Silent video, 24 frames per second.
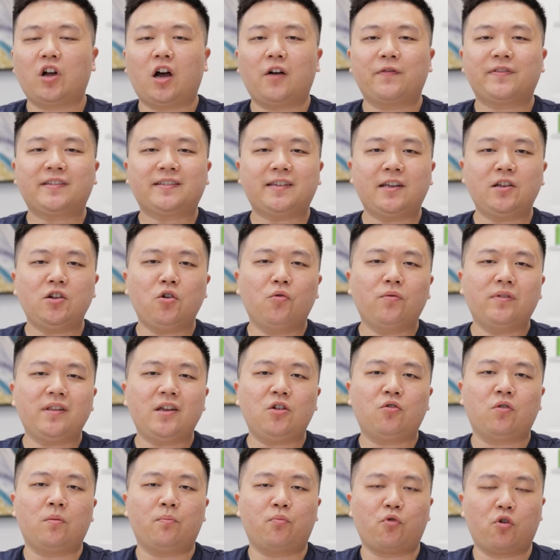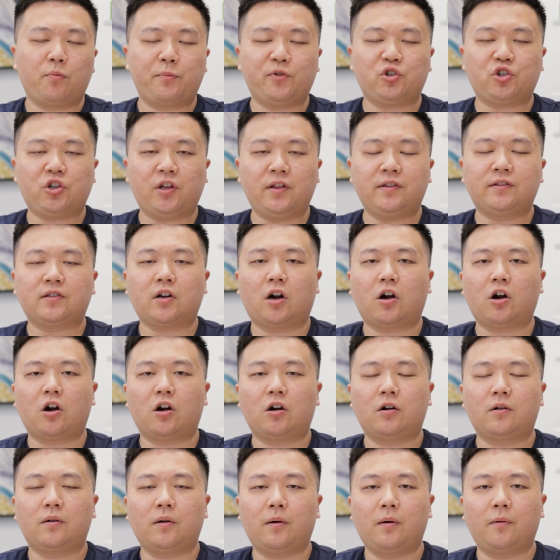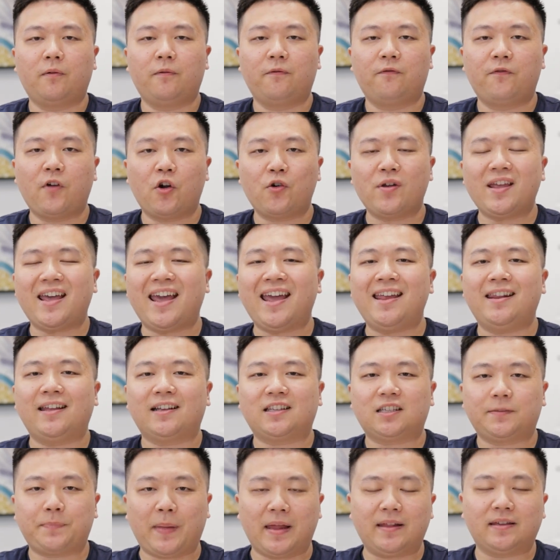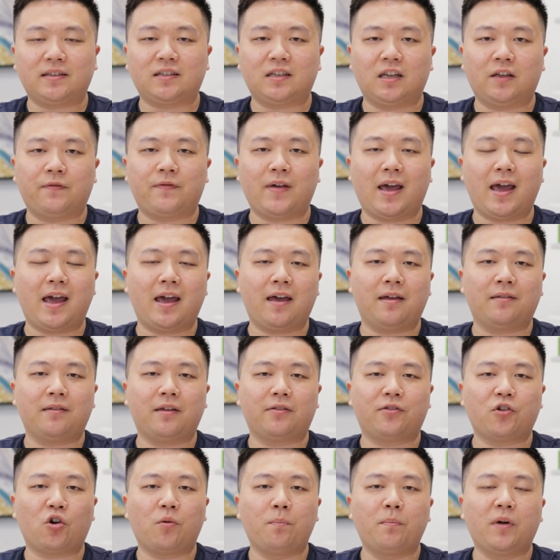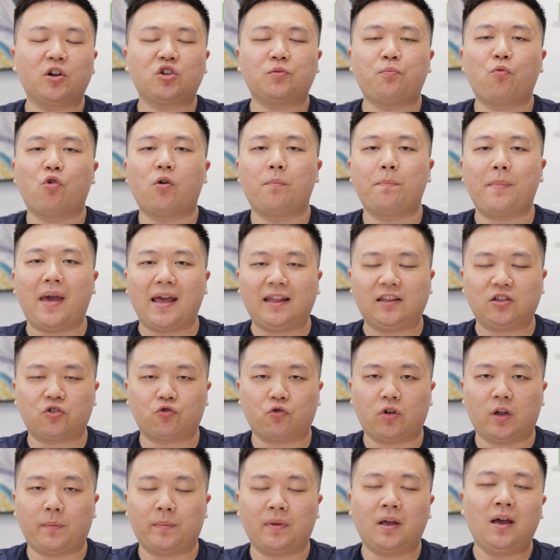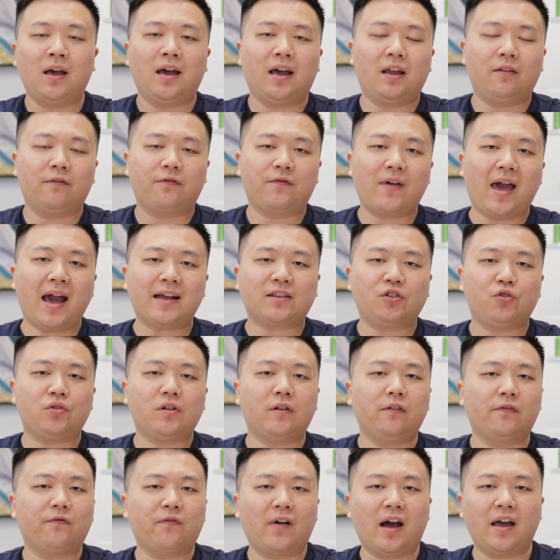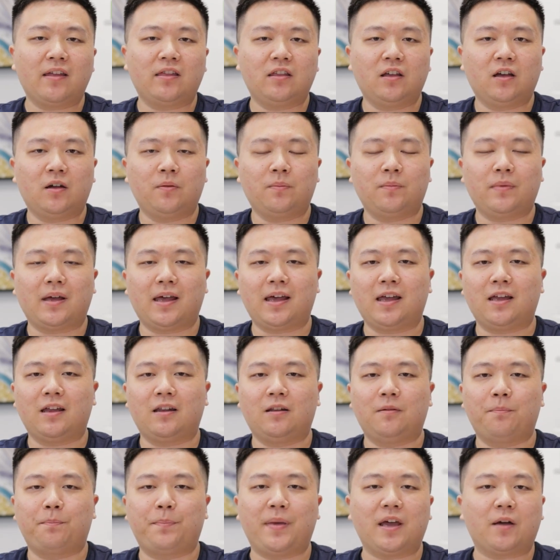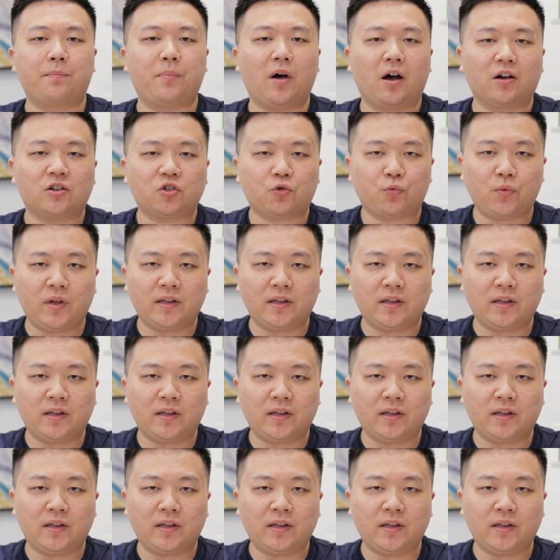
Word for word: off, single needle embroidery machines are very inexpensive and they're much more mainstream. In fact, you can find them in big box